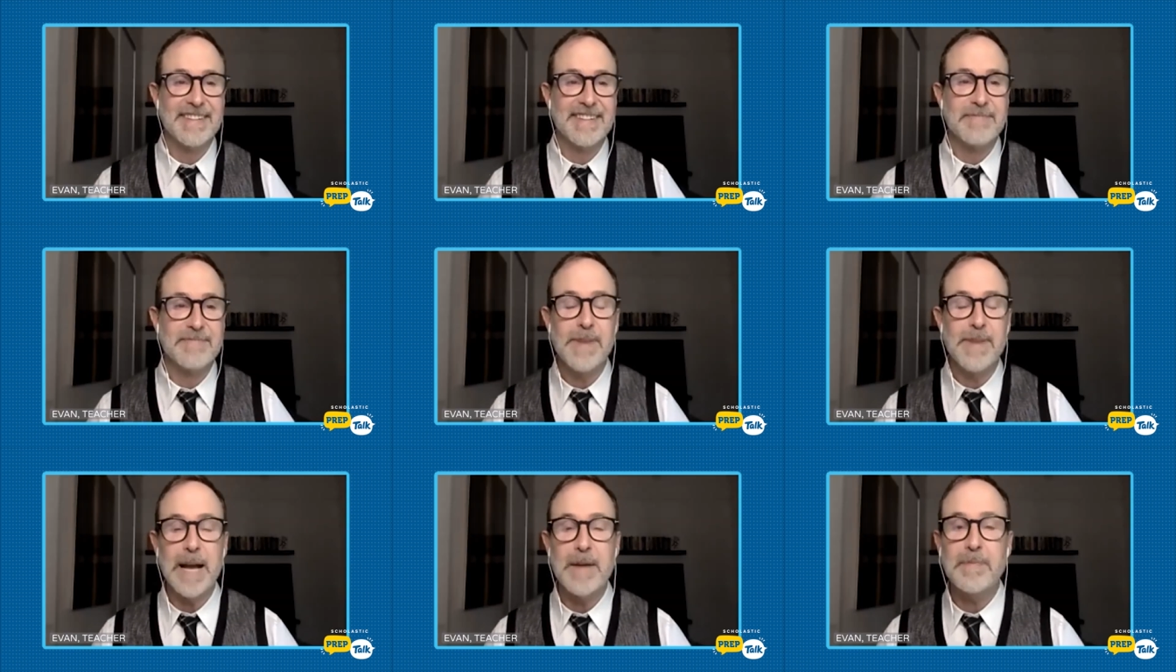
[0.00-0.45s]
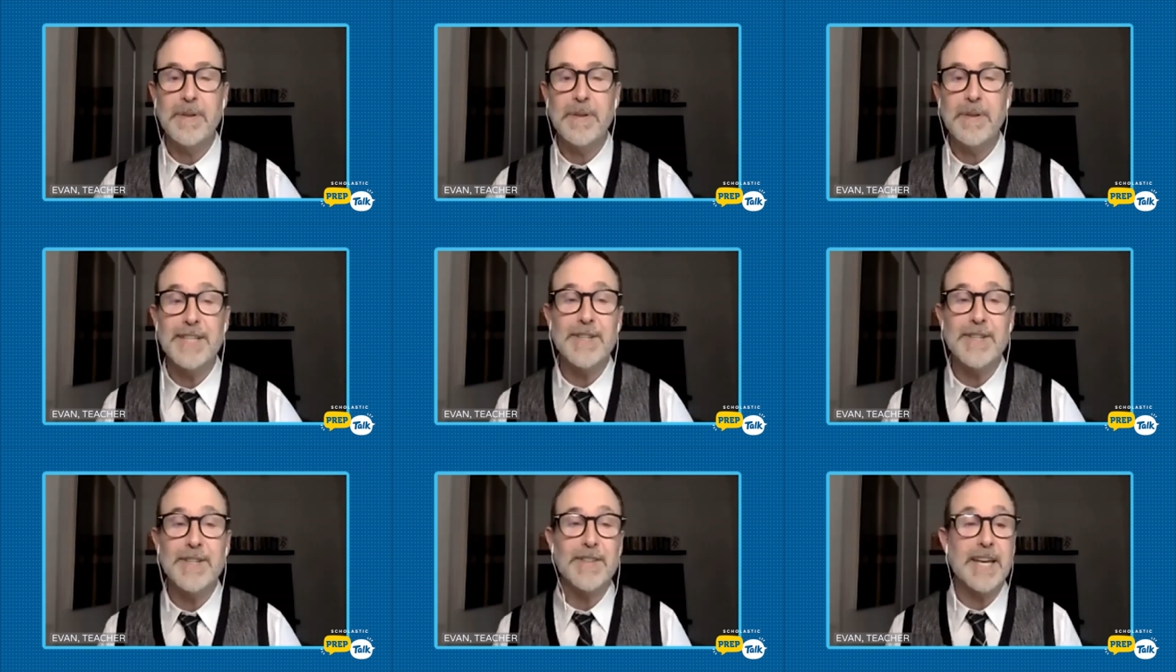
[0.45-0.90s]
my
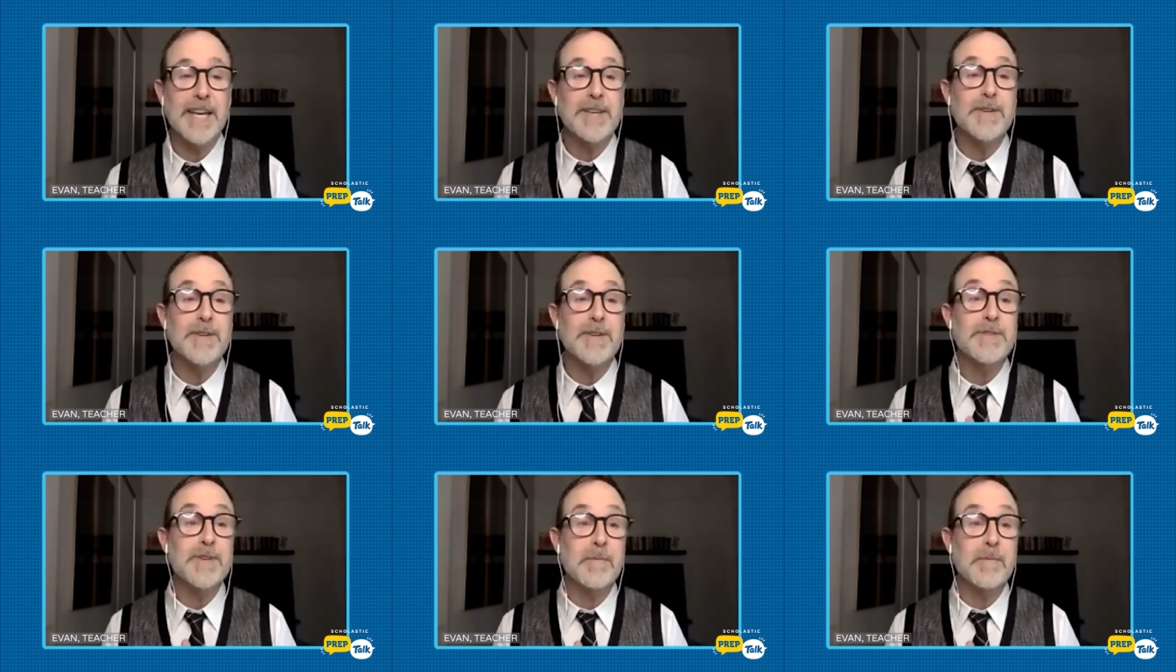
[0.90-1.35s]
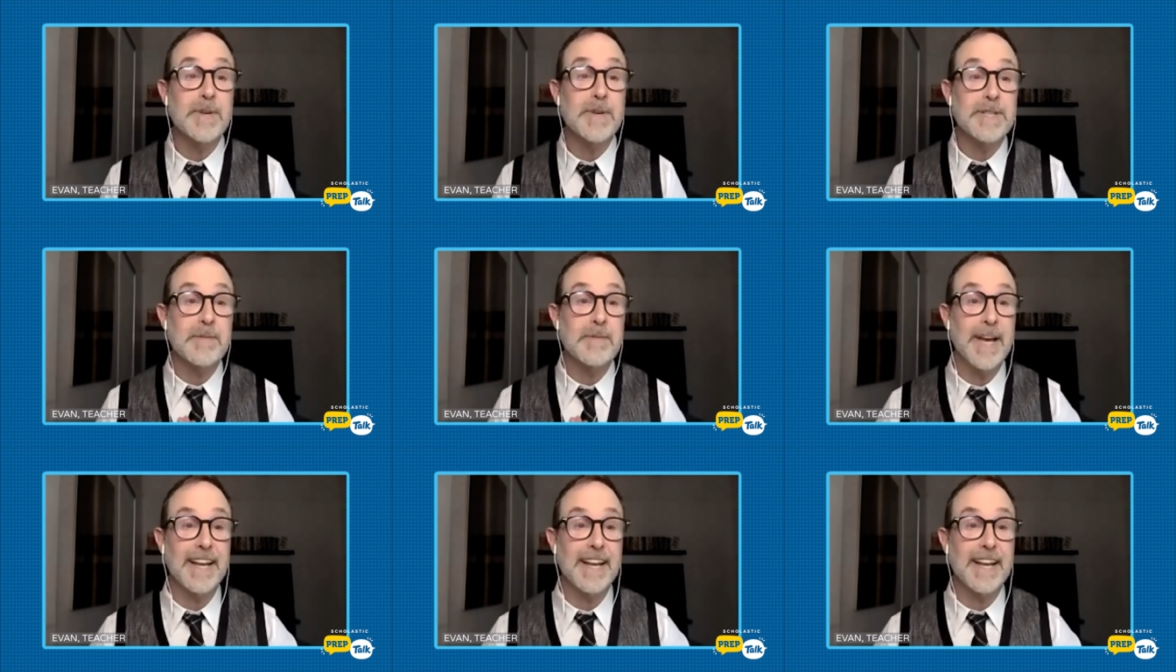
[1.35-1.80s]
pleasure. Thank you so much,
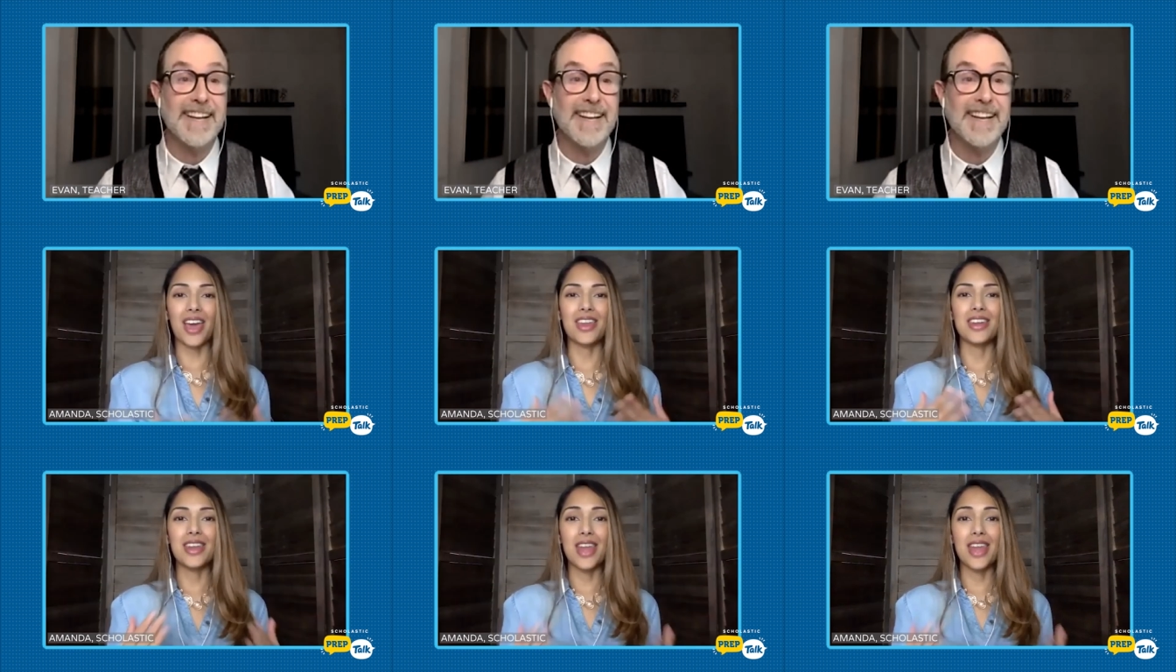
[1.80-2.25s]
Amanda. And